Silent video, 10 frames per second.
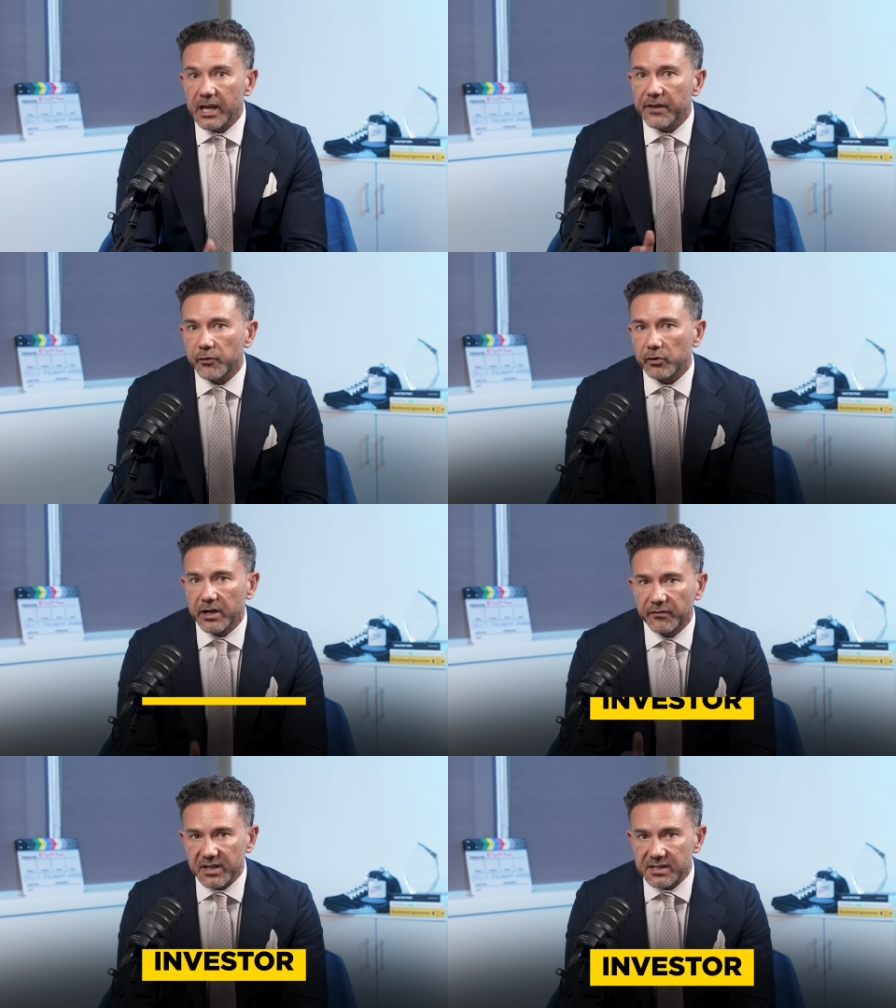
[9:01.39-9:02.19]
If you're an
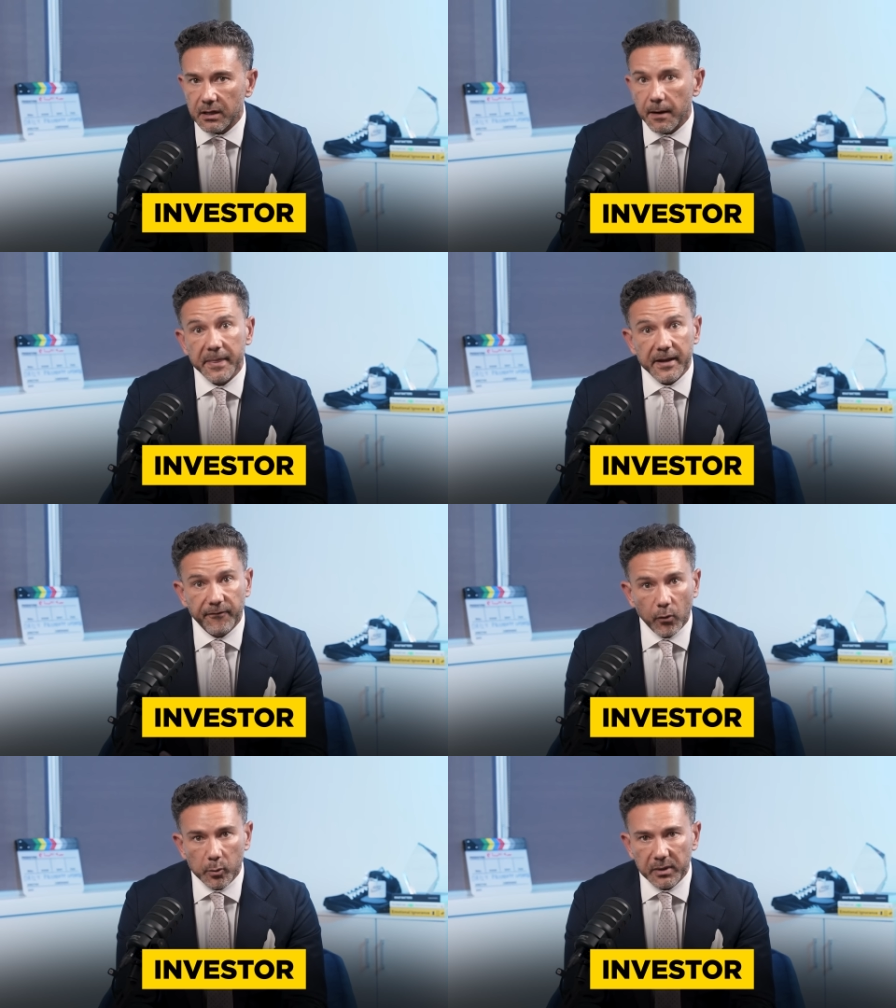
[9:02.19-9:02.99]
investor, the
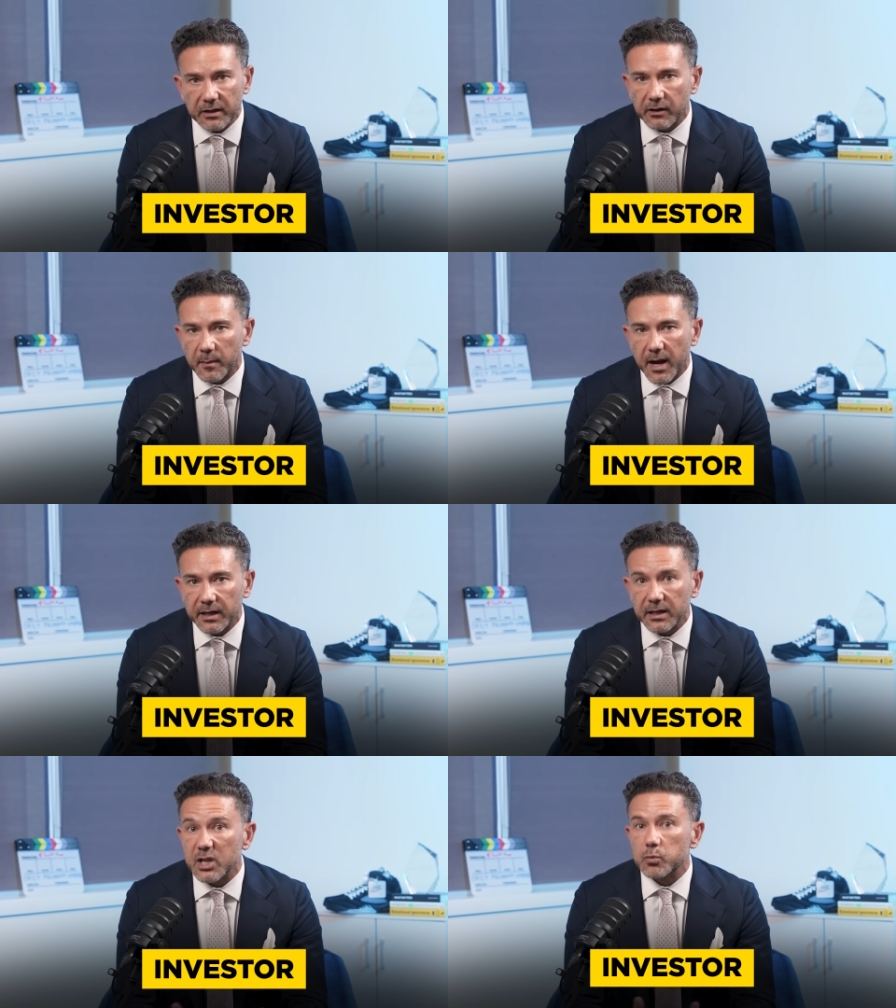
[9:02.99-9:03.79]
affordable end of the
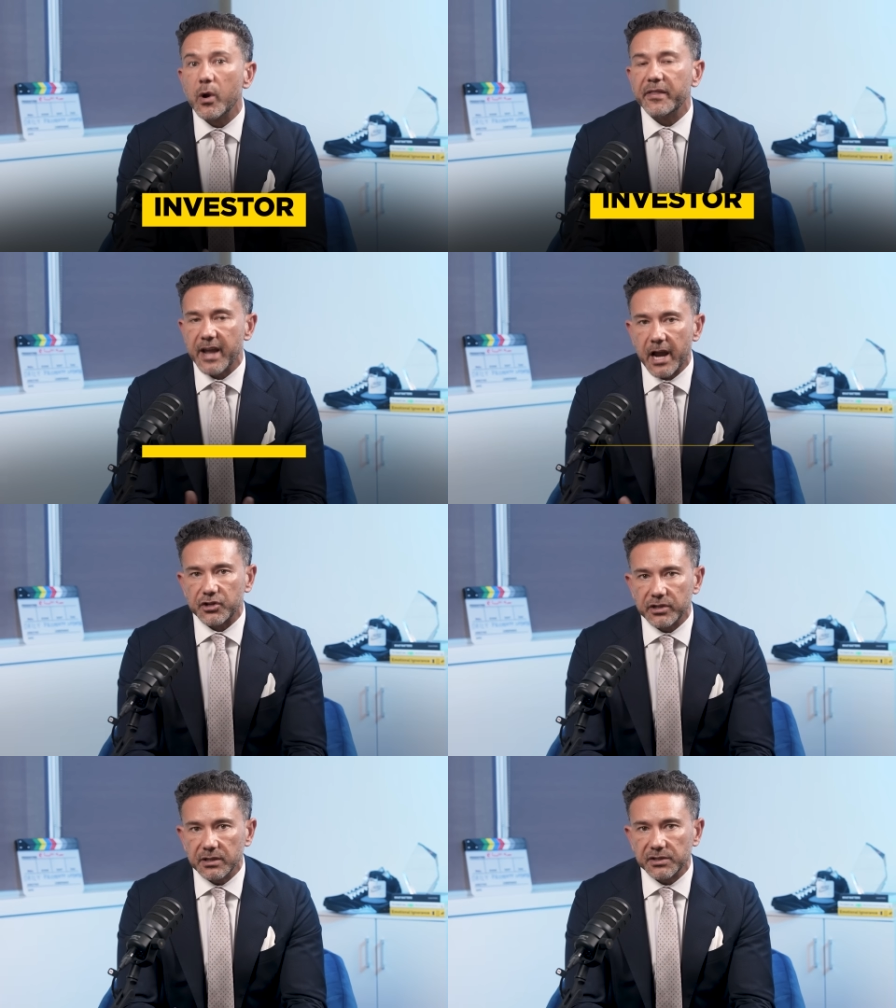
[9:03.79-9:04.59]
market is where the
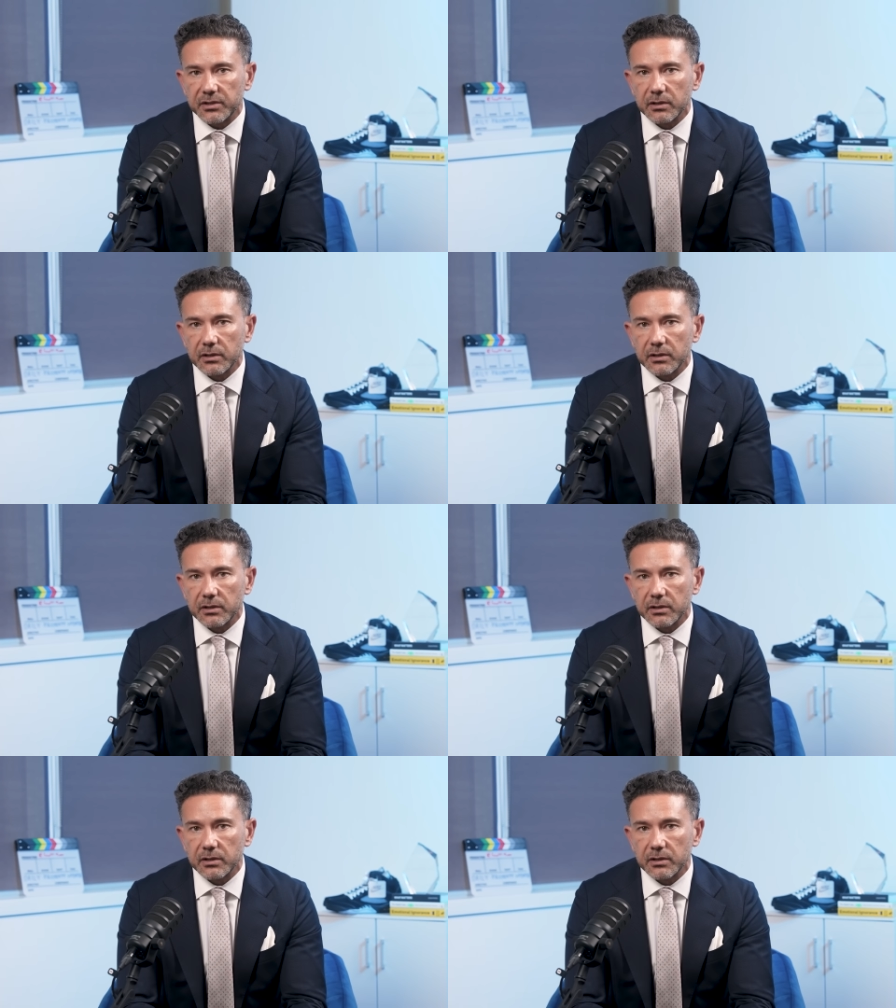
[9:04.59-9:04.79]
action is.